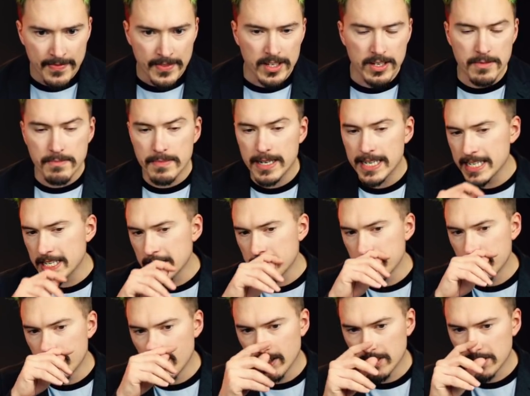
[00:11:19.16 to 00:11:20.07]
Combining
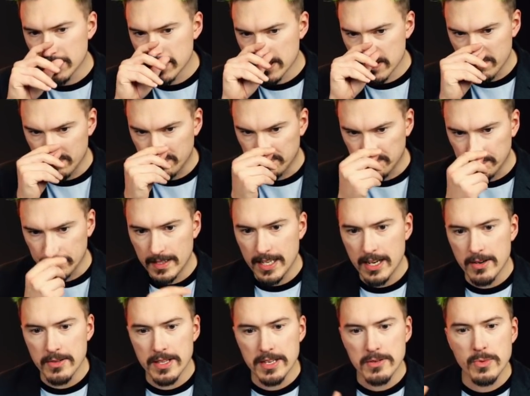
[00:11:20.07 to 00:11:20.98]
the blocks.
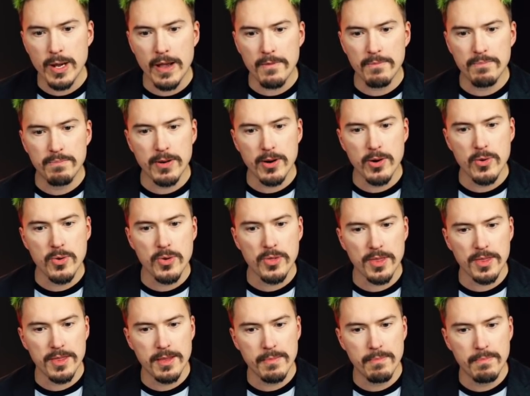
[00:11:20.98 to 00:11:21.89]
Now that we have
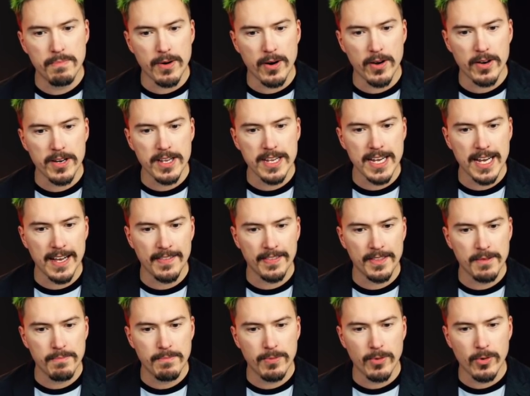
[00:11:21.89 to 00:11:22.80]
both the body
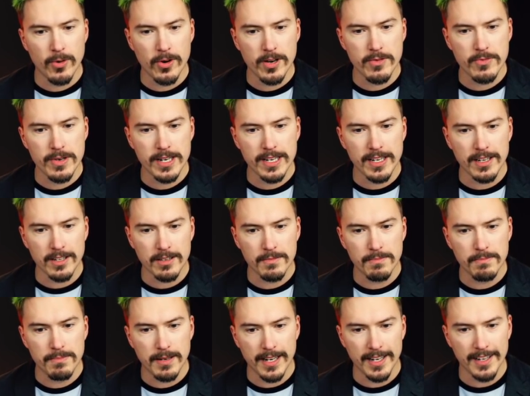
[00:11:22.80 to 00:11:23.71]
and the border, we can
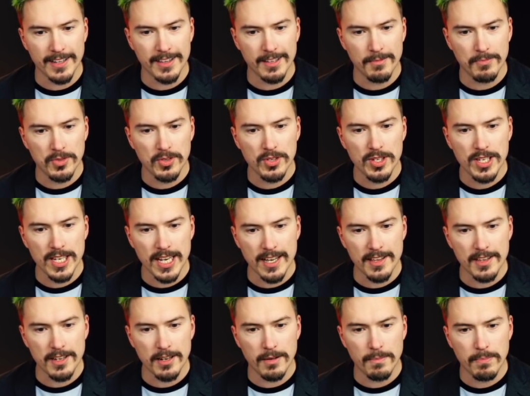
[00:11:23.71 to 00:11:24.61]
combine them
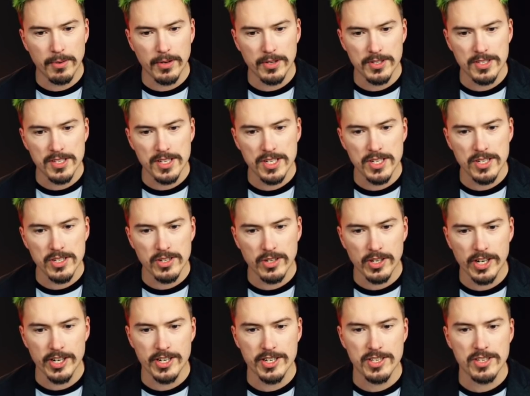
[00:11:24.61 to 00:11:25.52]
together. Position your
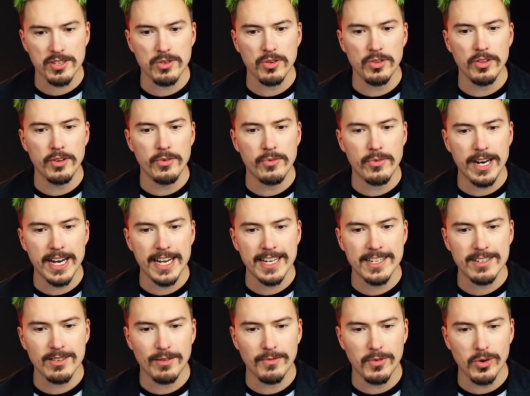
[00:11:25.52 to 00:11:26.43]
cursor to the
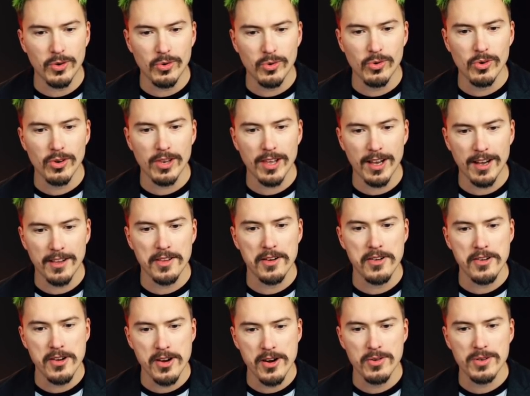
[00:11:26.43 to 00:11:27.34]
right of all
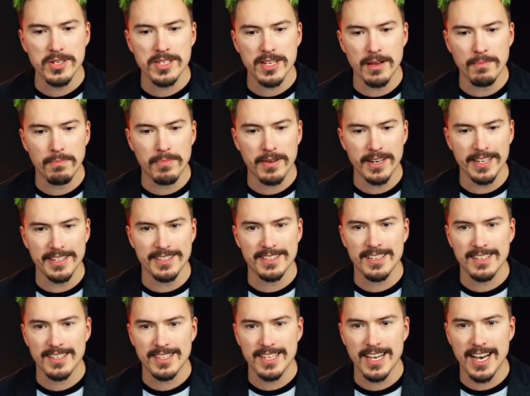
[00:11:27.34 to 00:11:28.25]
other nodes and
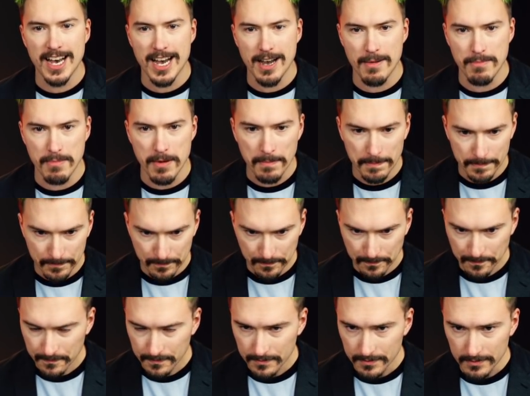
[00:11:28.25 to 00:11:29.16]
press tab.
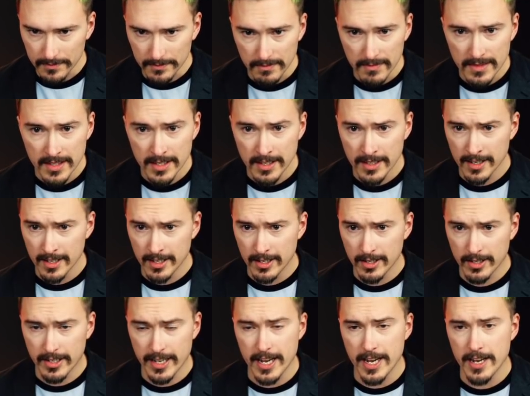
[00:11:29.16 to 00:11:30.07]

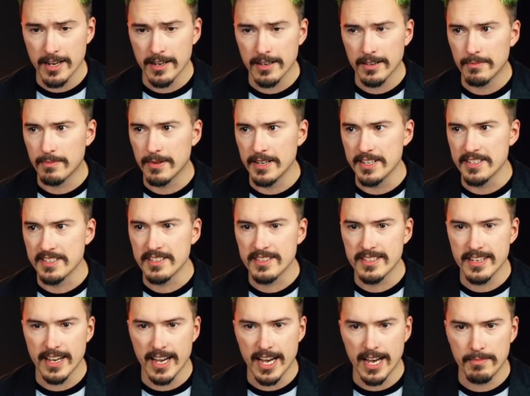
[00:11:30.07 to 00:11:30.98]
Okay, pressing
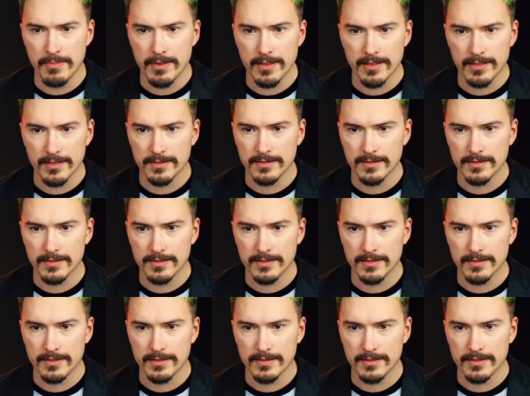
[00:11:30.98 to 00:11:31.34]
tab.